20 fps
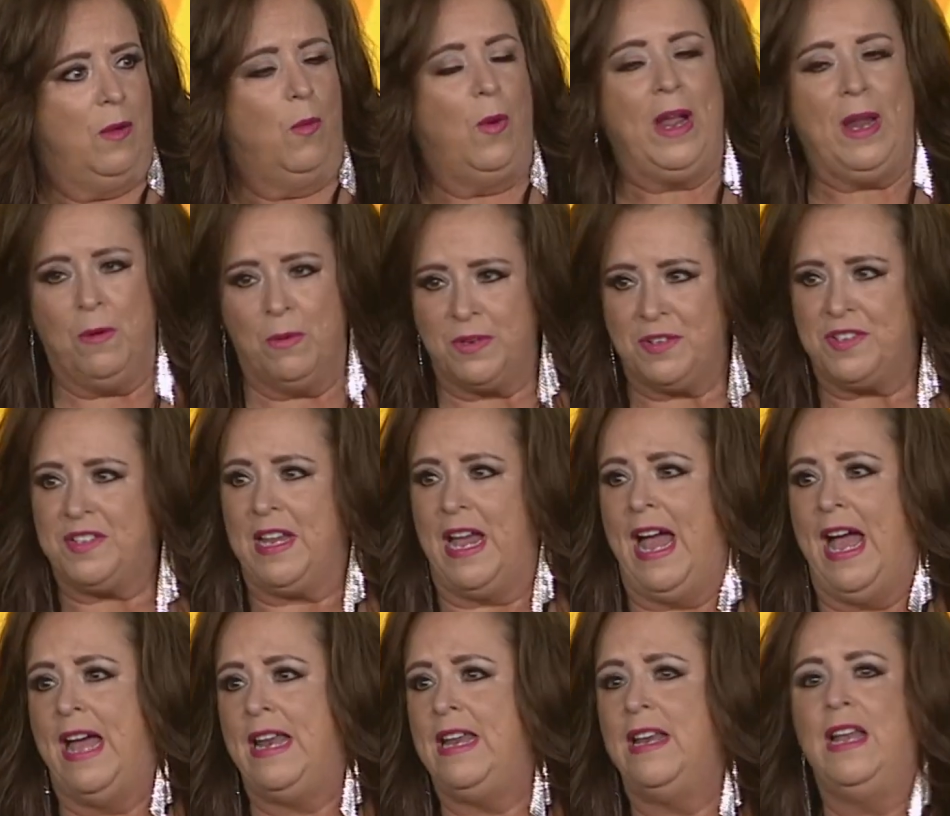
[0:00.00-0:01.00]
we were
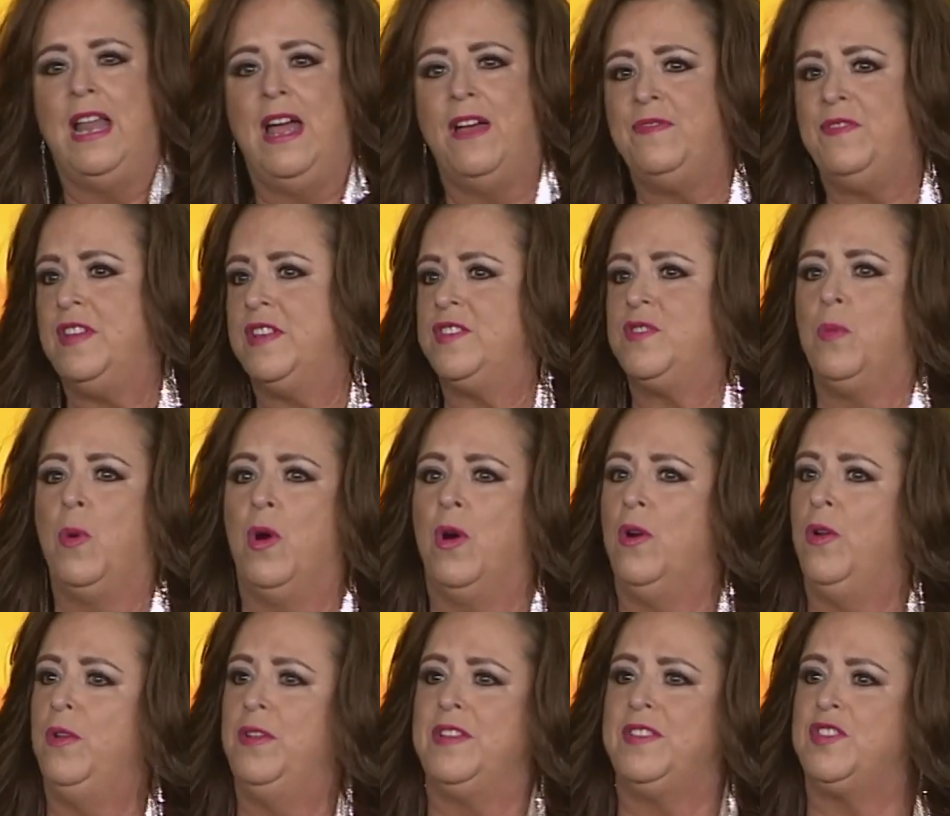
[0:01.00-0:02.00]
sad he left this
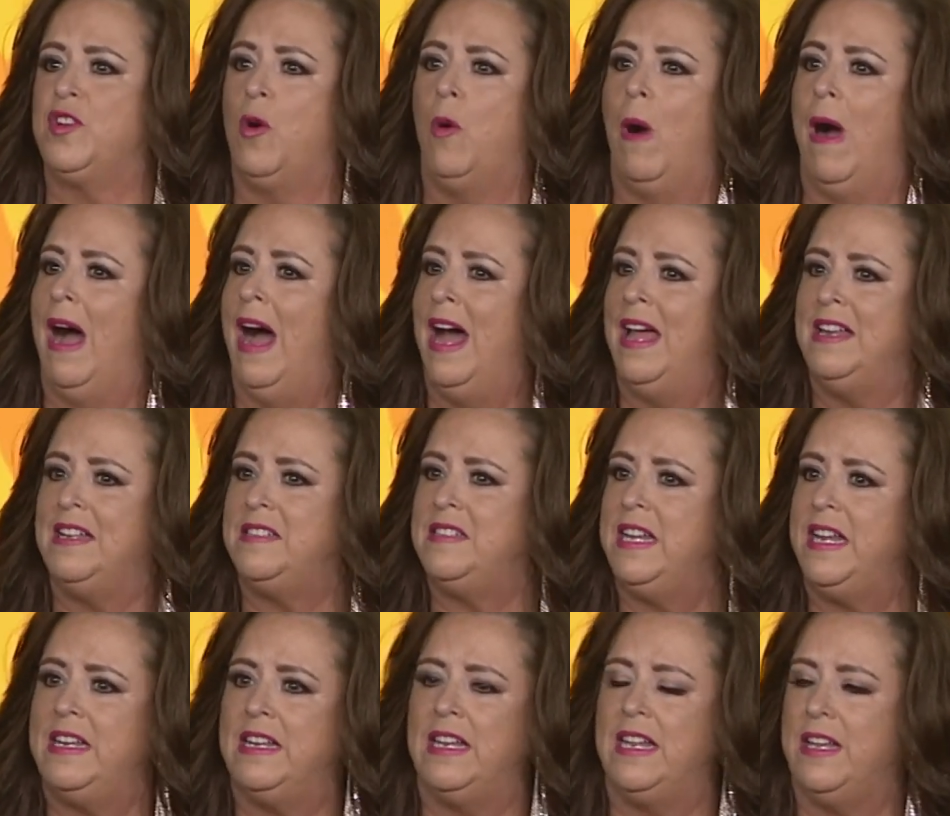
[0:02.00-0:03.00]
world as quiet
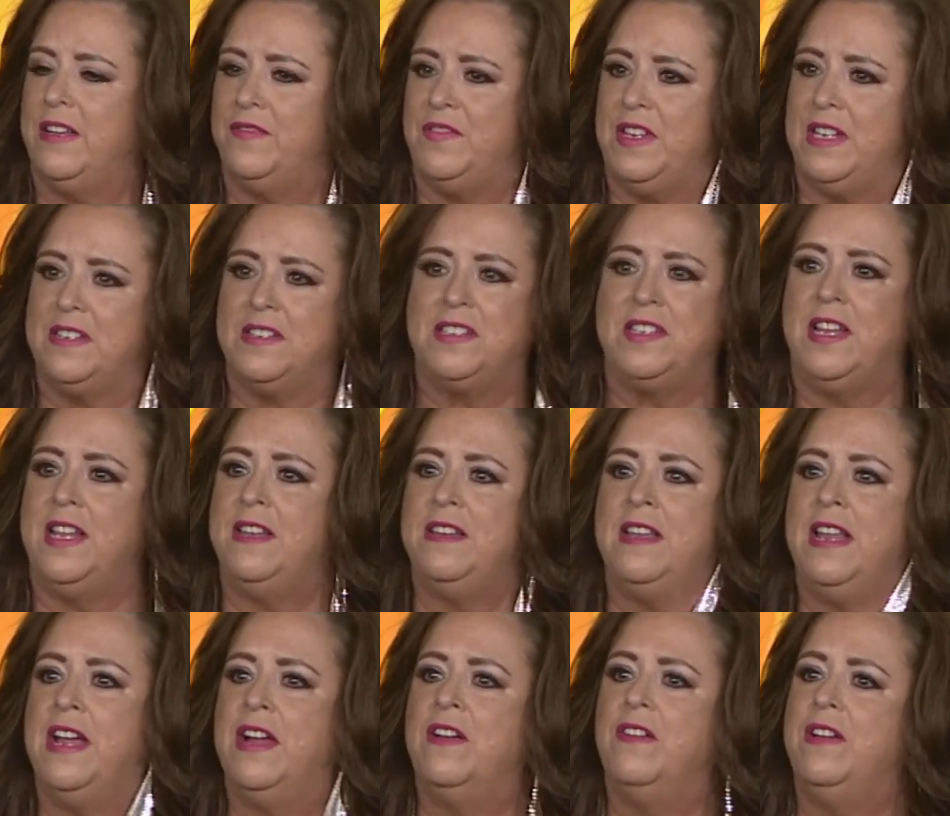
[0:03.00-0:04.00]
as he lived it,
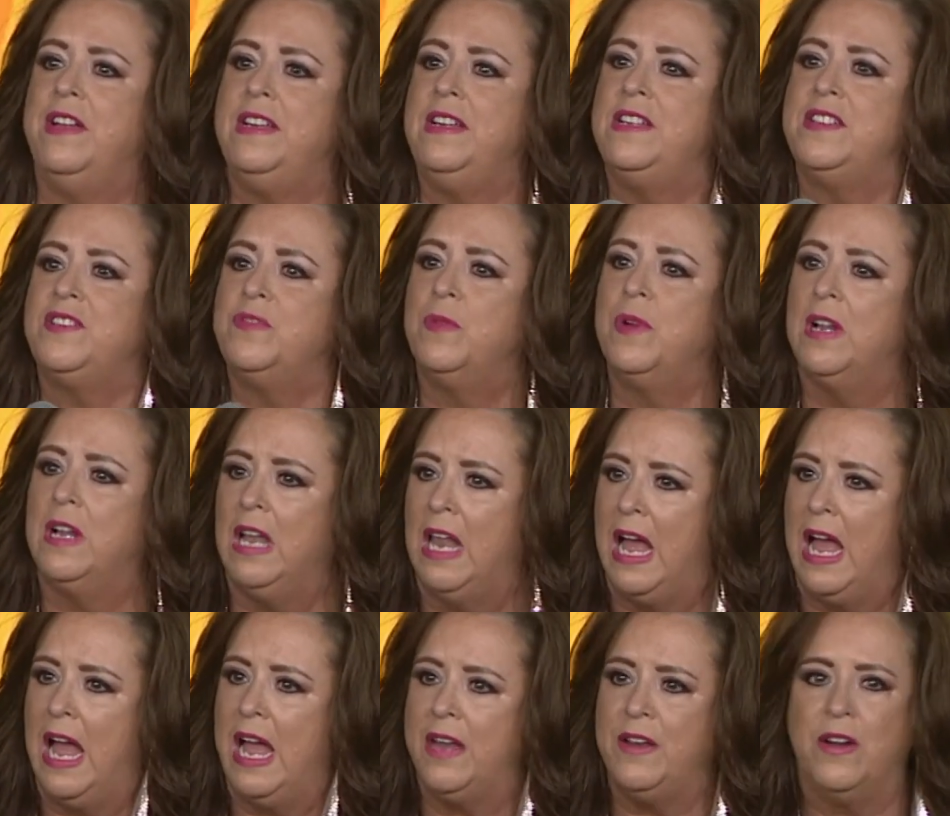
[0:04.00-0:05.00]
sitting there in his
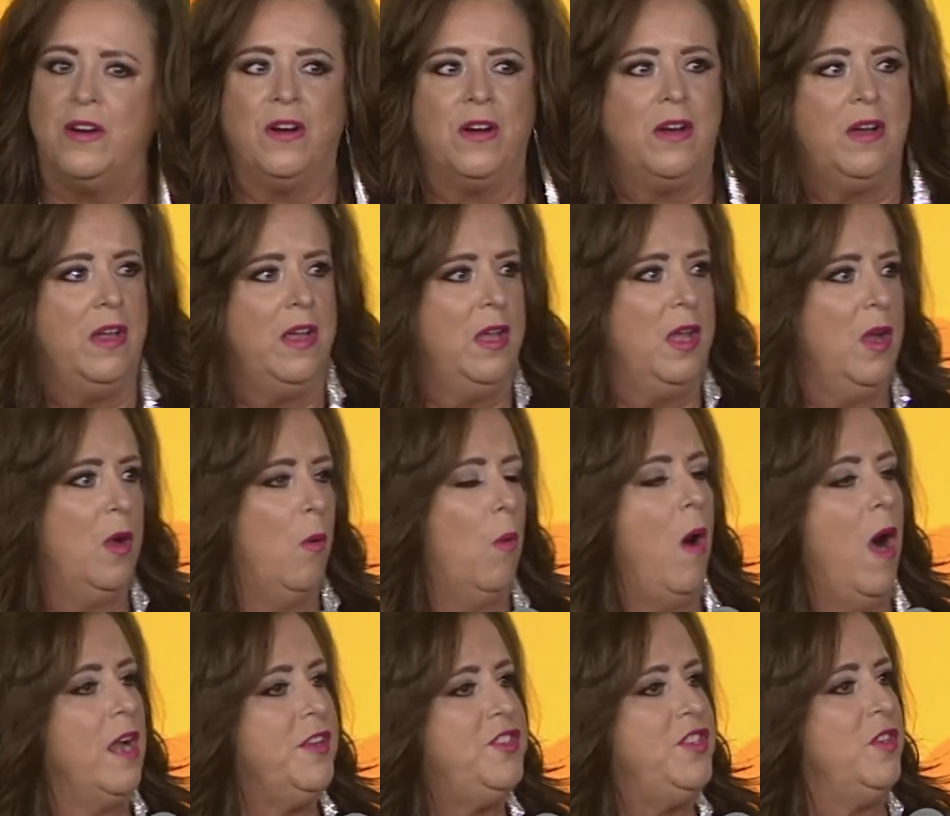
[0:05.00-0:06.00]
recliner,
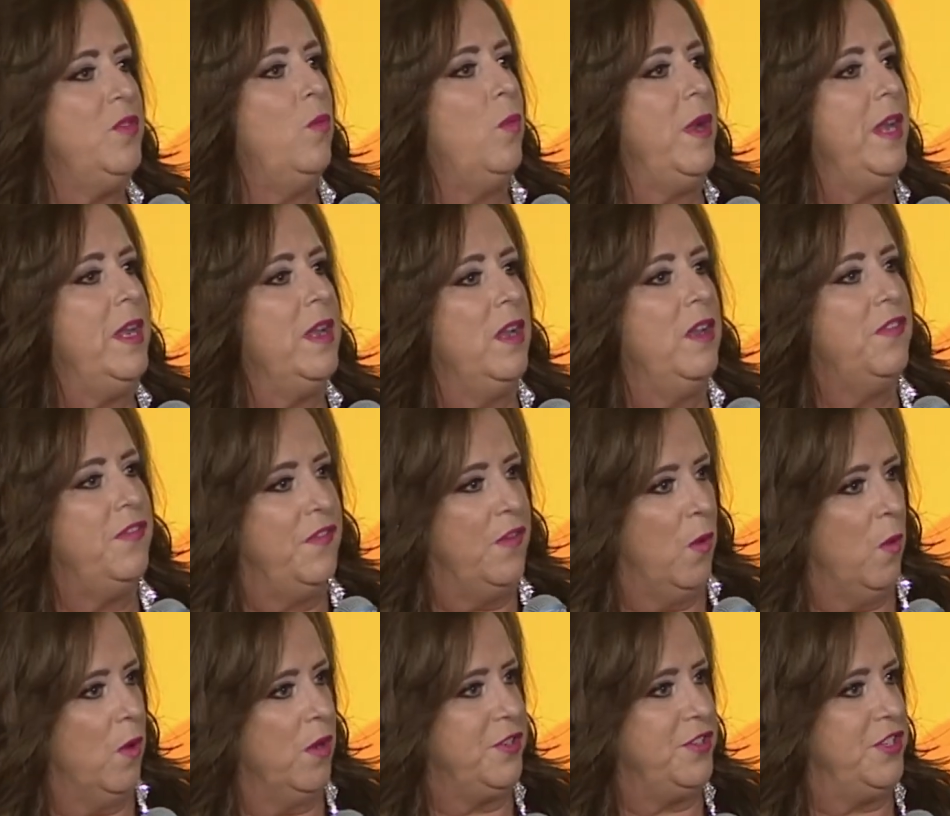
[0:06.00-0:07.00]
watching Wheel of
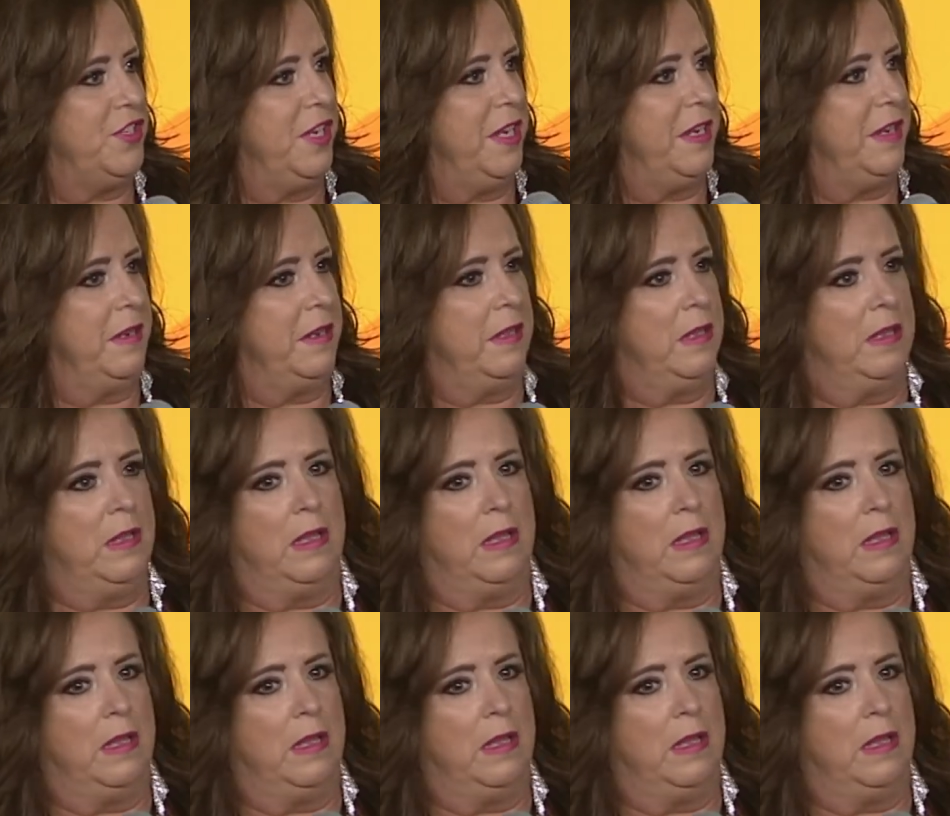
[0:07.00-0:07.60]
Fortune